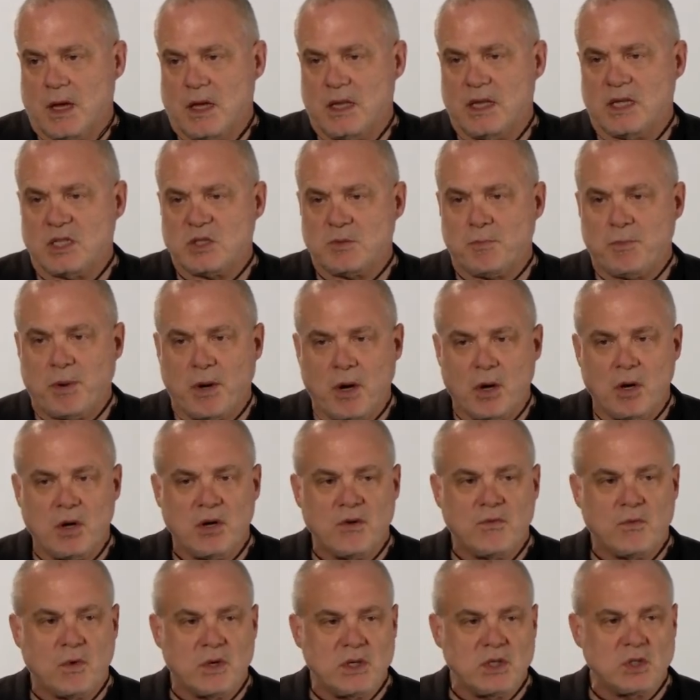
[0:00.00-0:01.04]
And that's
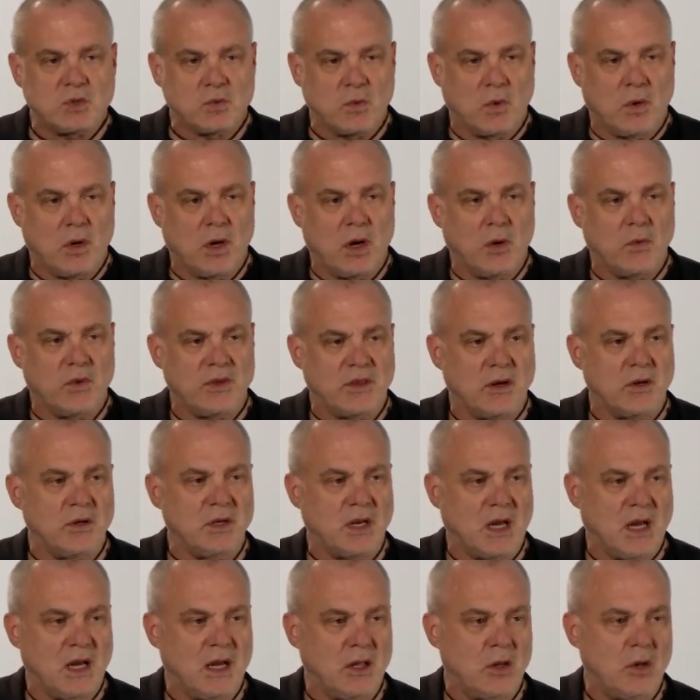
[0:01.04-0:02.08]
part of what is wrong with our
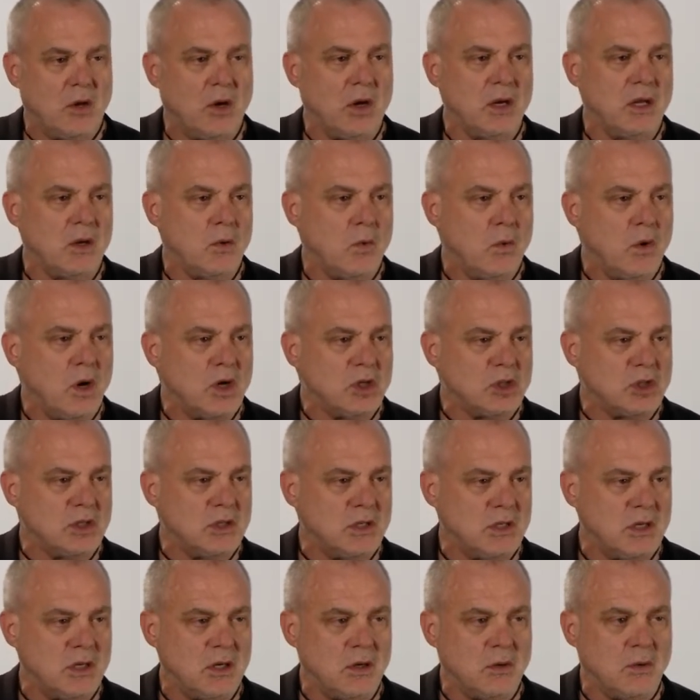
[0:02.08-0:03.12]
dialogue in
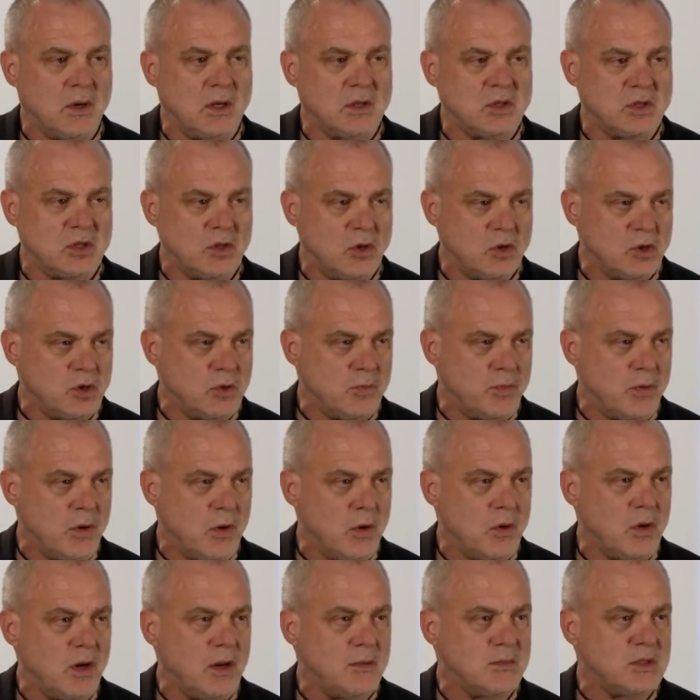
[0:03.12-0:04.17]
Washington around social
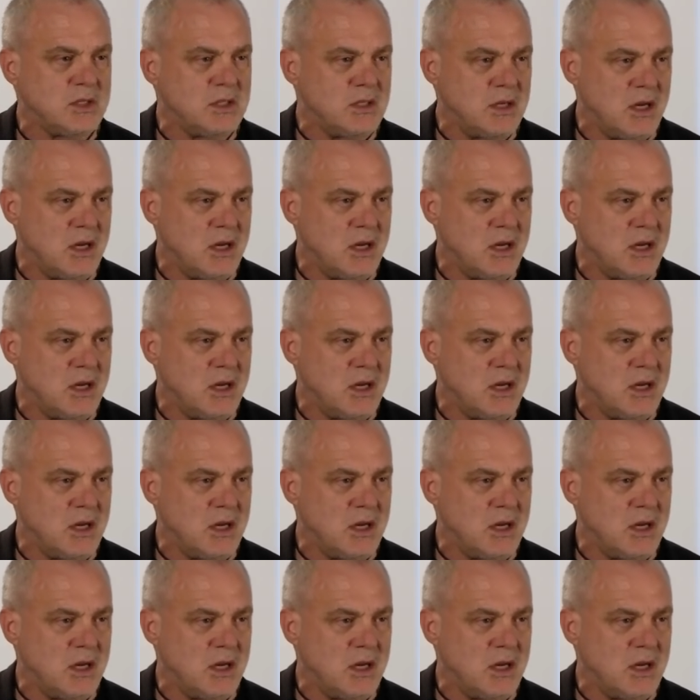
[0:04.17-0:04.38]
programs,